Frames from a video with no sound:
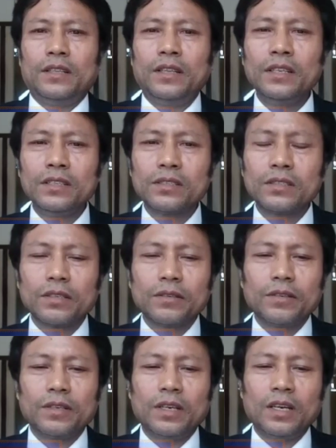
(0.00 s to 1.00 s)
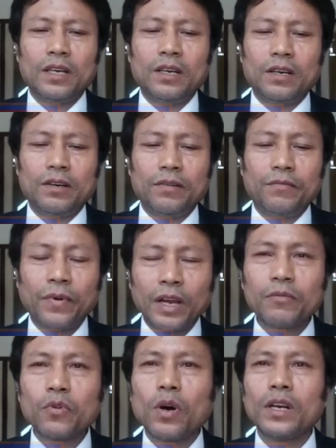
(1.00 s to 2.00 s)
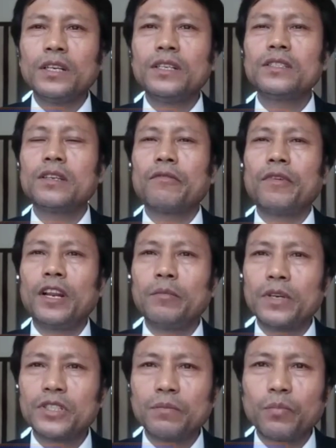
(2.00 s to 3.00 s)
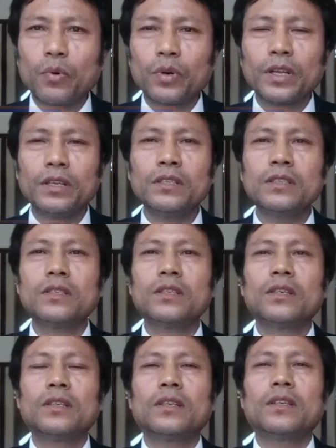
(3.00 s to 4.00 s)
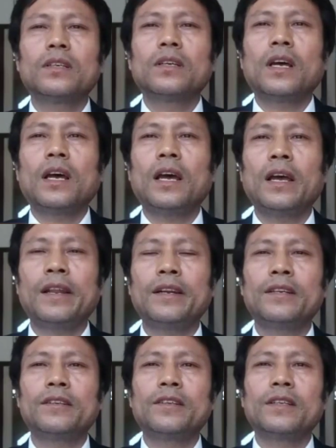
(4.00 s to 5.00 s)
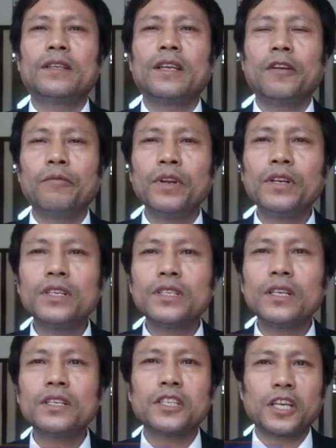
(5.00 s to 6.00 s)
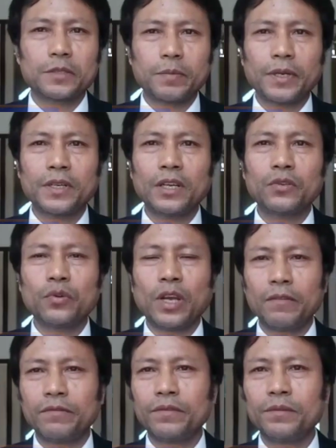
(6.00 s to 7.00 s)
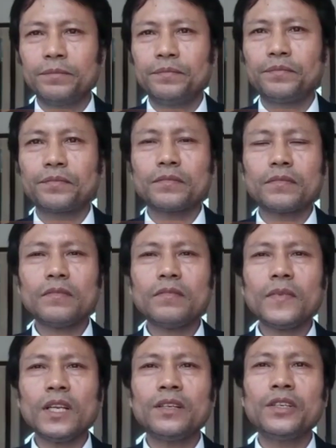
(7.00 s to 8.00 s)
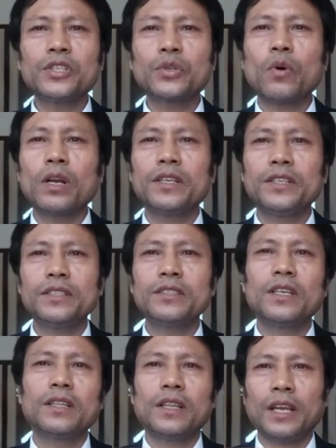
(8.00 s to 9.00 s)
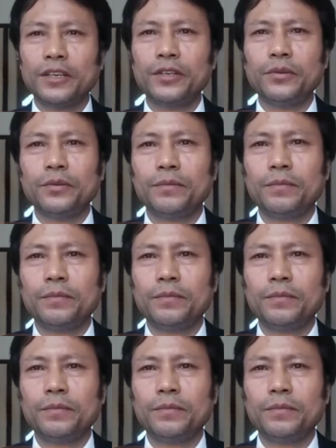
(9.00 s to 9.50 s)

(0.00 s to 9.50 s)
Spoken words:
these 5 qualities are very much important, and every teacher is expected to have these qualities. Thank you.